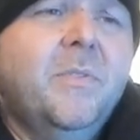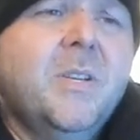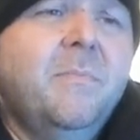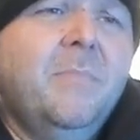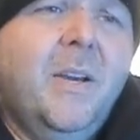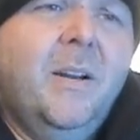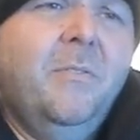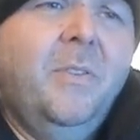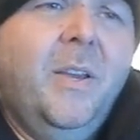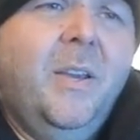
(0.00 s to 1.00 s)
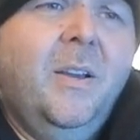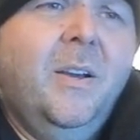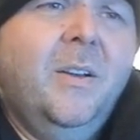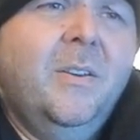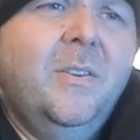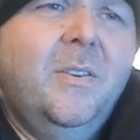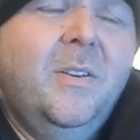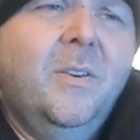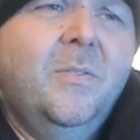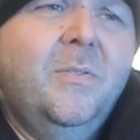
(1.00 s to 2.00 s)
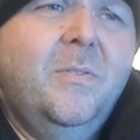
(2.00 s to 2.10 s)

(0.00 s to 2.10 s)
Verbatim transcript: some kind of like, uh, you know,